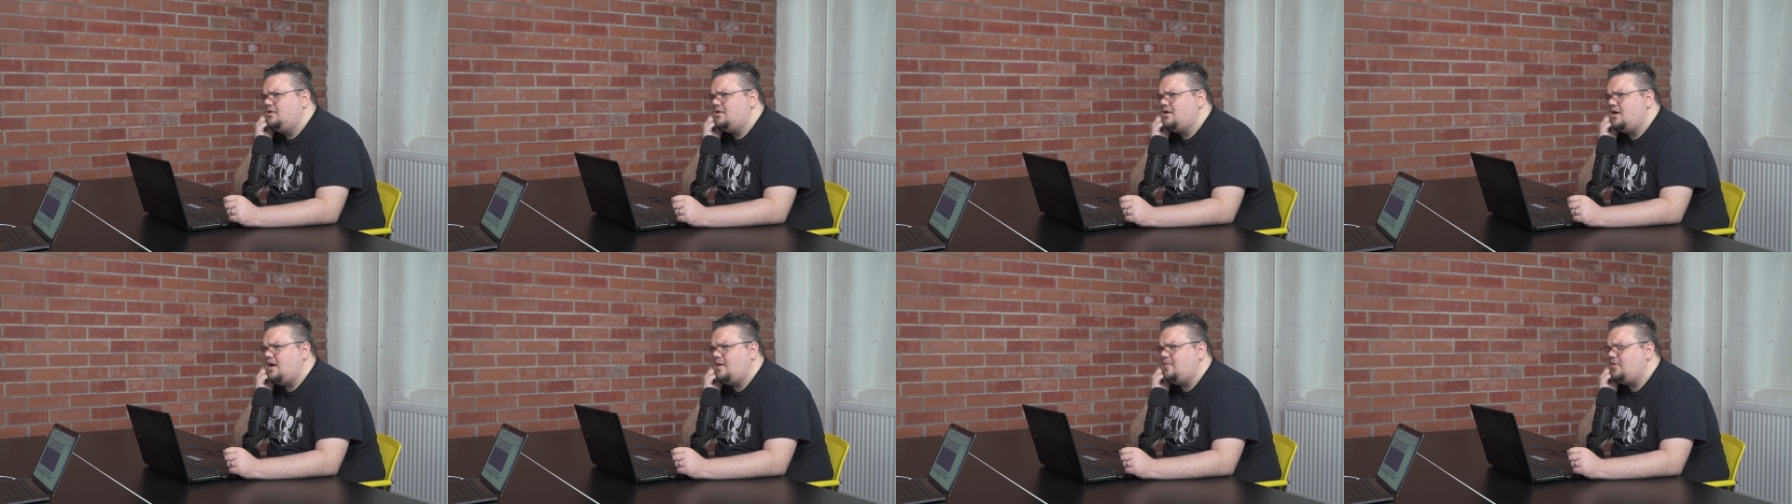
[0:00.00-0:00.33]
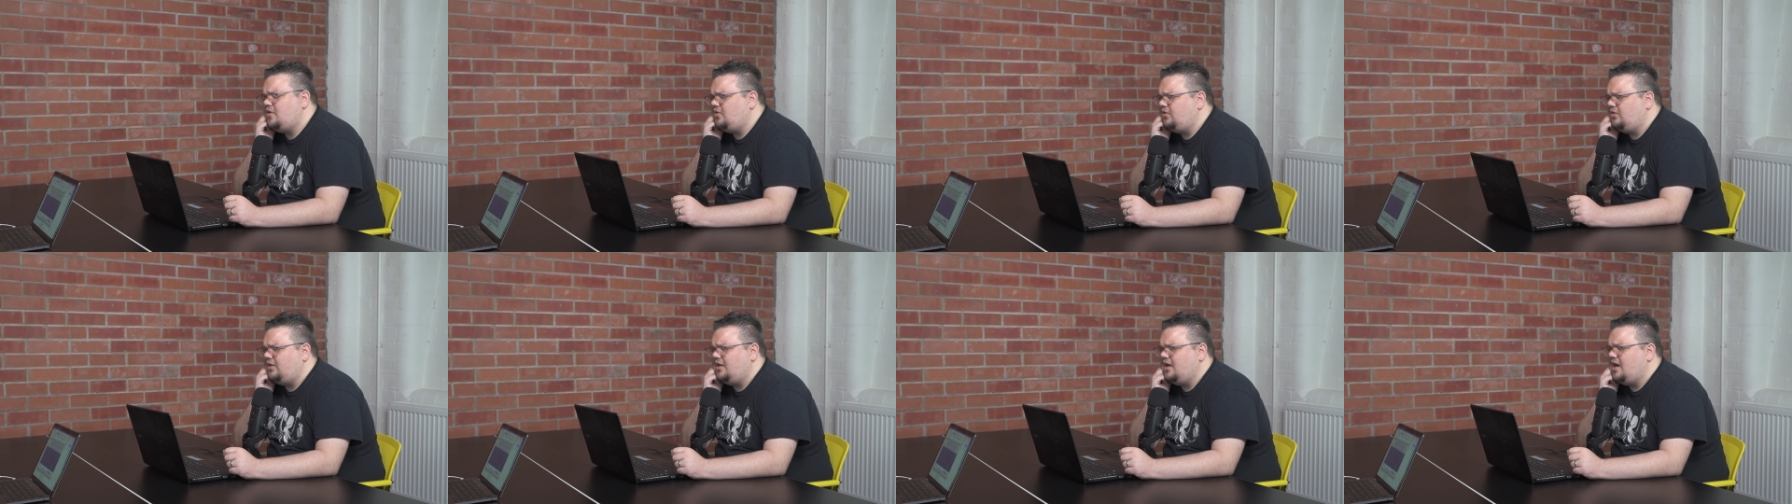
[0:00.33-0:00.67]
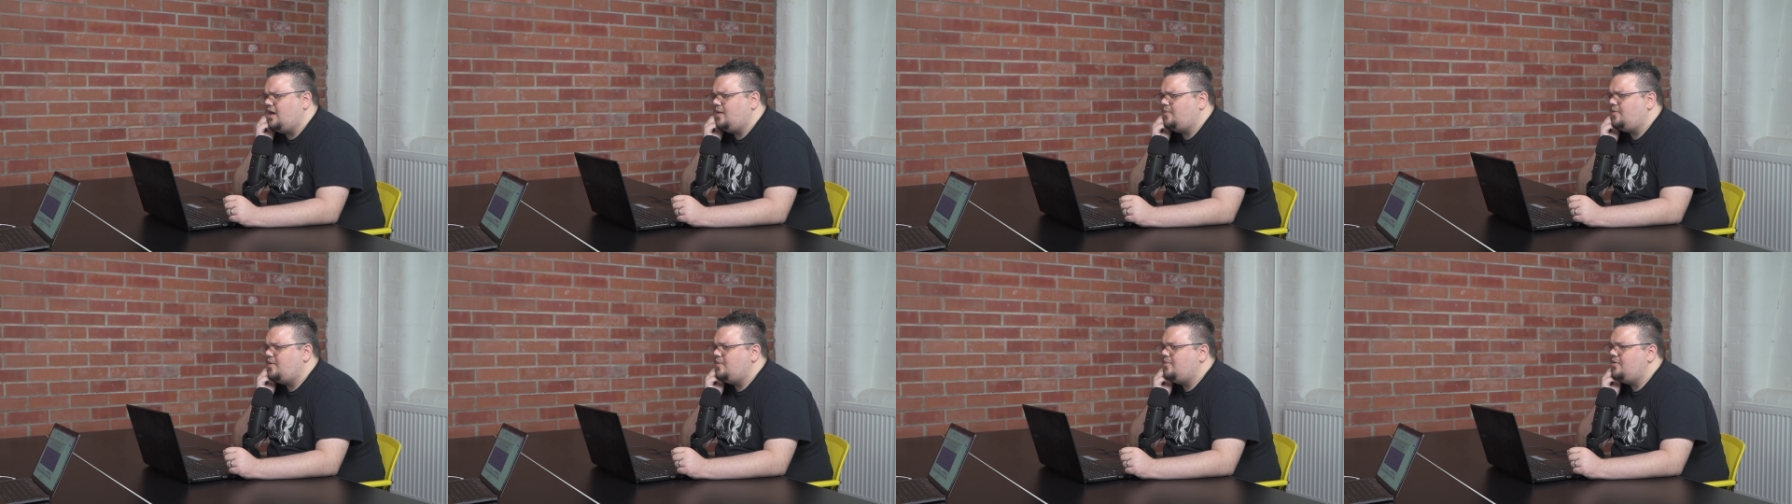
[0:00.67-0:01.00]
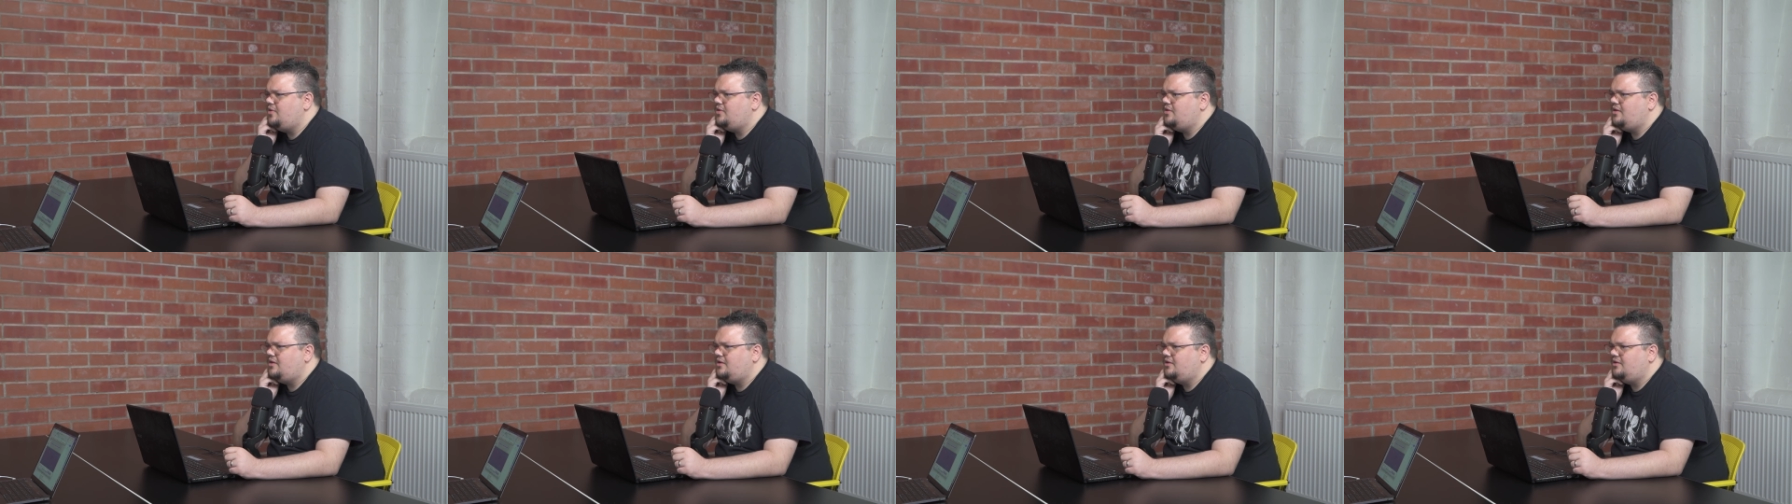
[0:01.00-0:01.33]
I'm not really happy
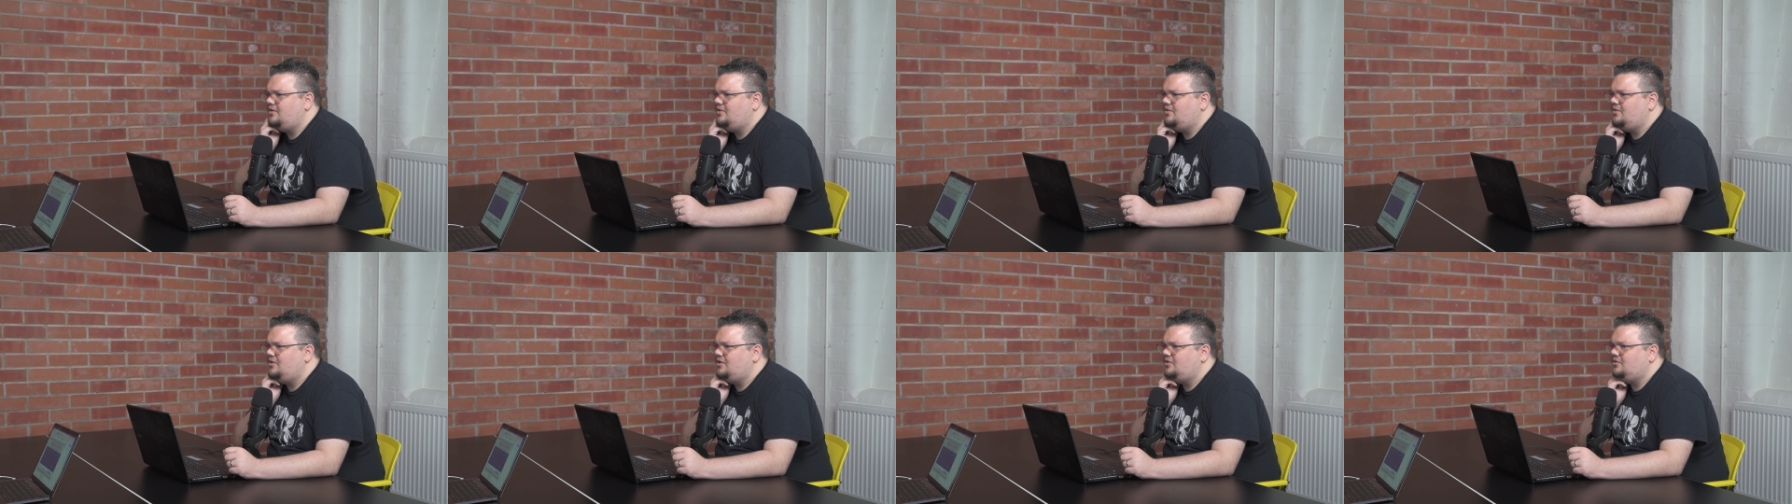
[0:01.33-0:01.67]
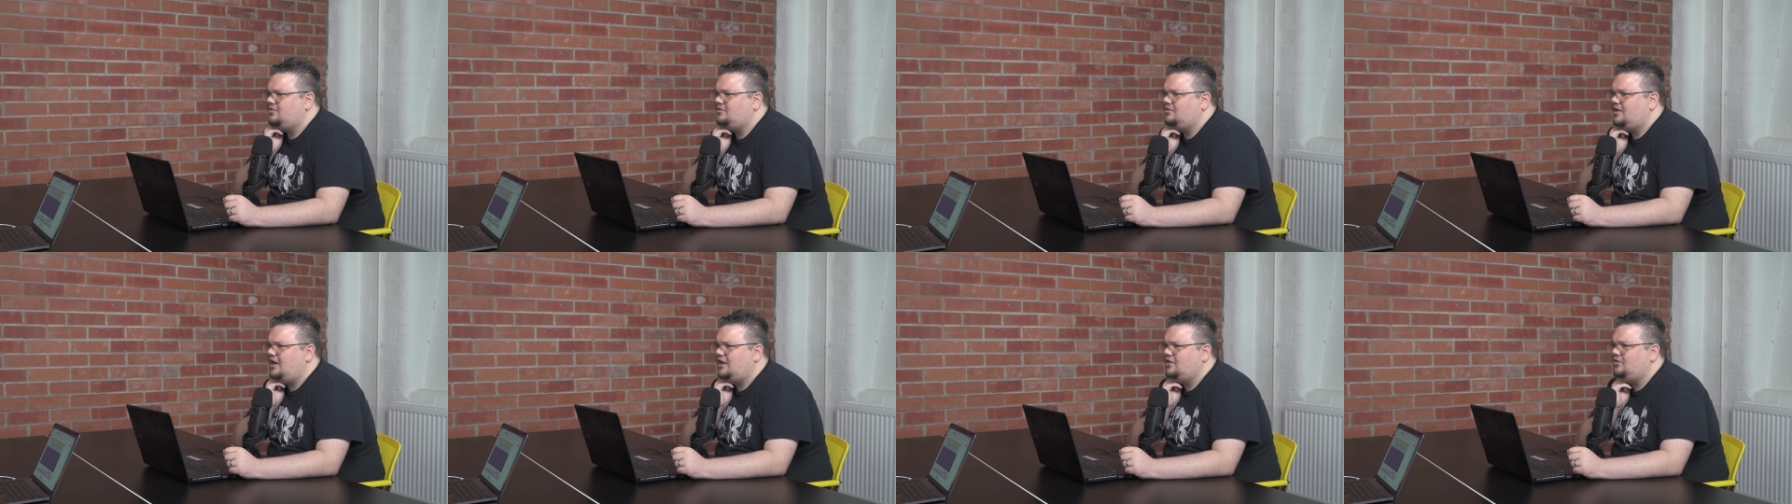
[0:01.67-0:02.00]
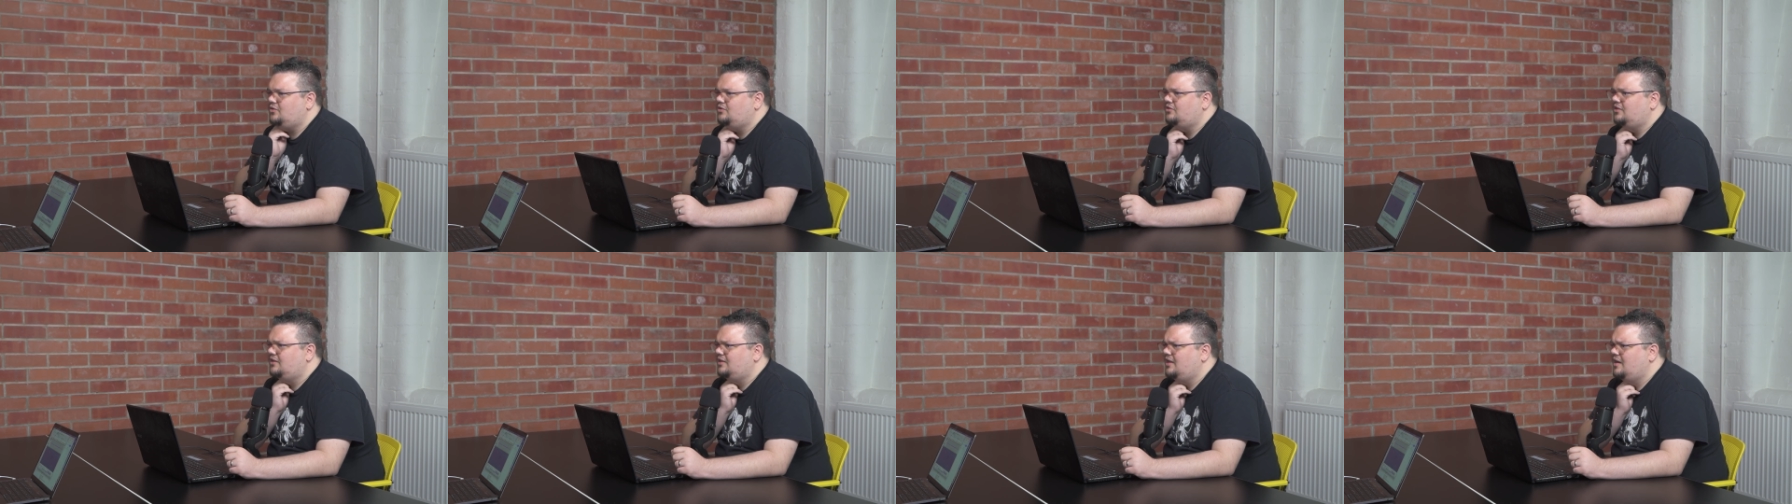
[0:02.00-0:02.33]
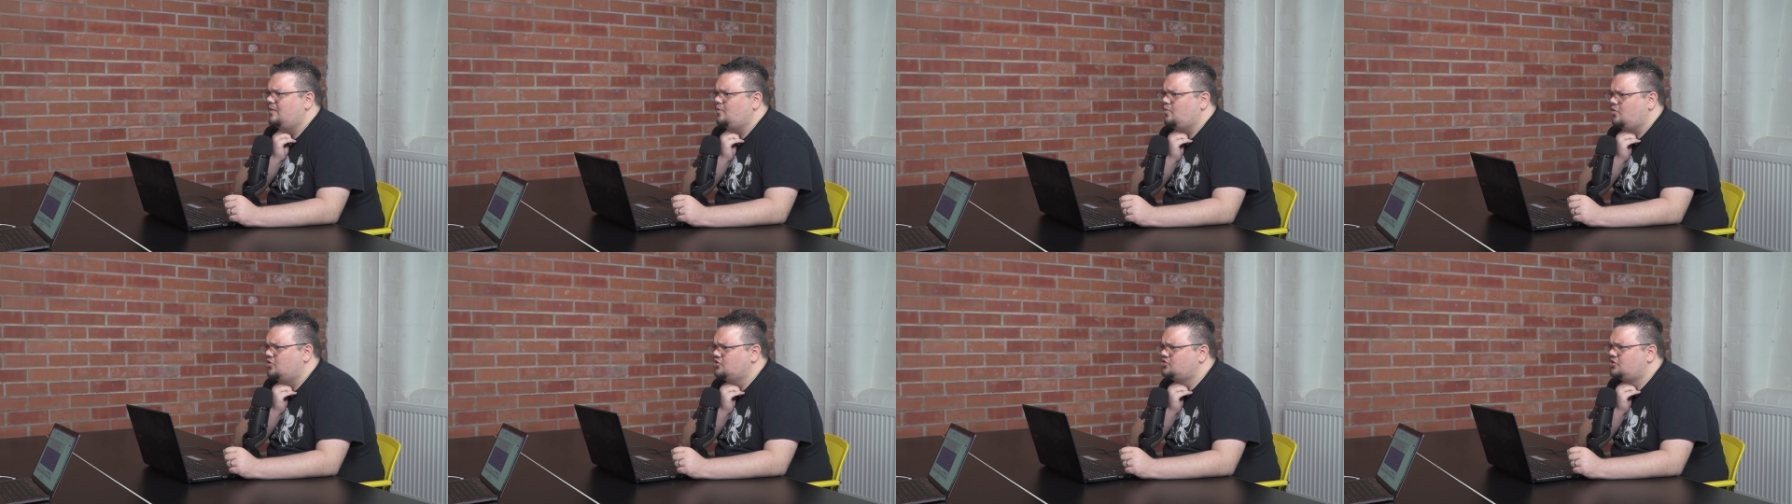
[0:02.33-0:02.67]
about that, you know. I don't think
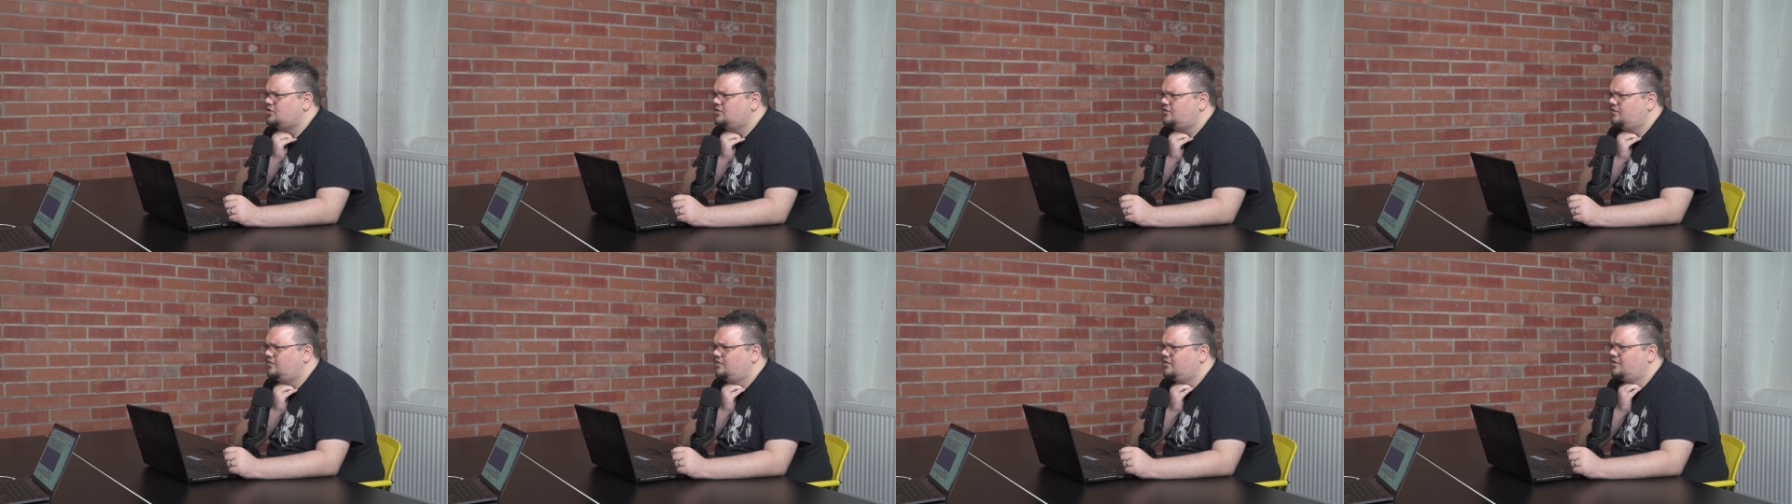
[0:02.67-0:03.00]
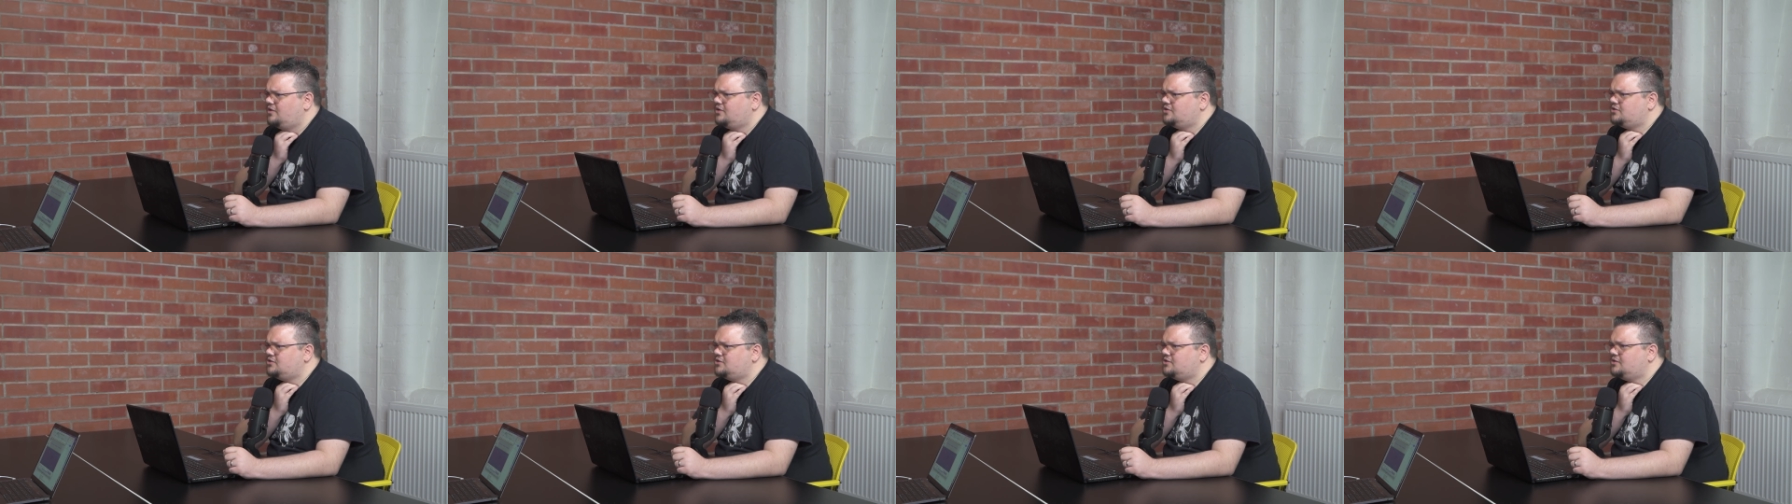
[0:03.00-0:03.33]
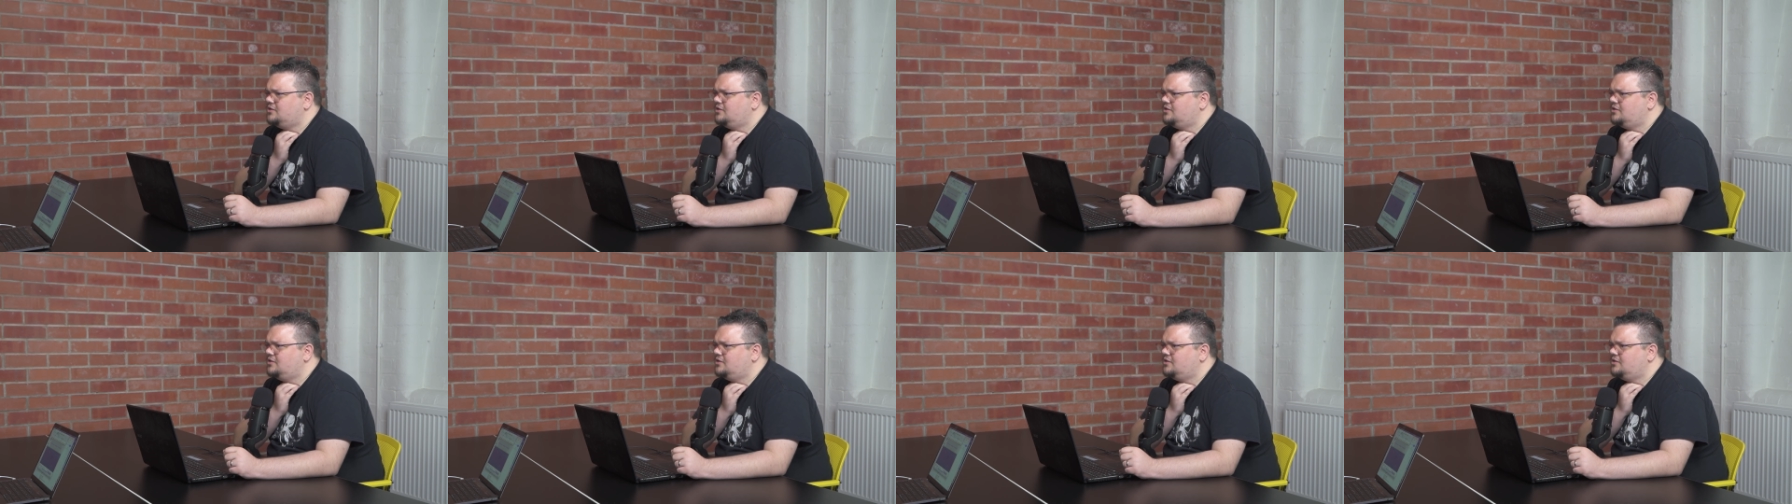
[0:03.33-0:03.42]
that was good for us.